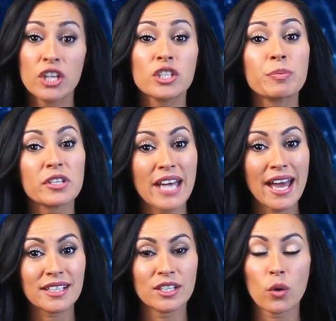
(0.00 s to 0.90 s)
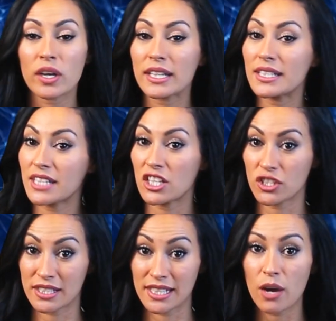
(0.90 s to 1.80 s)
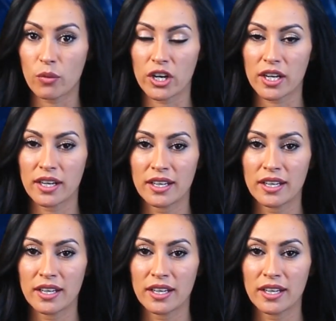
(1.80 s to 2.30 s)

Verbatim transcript: to protect an organization's network.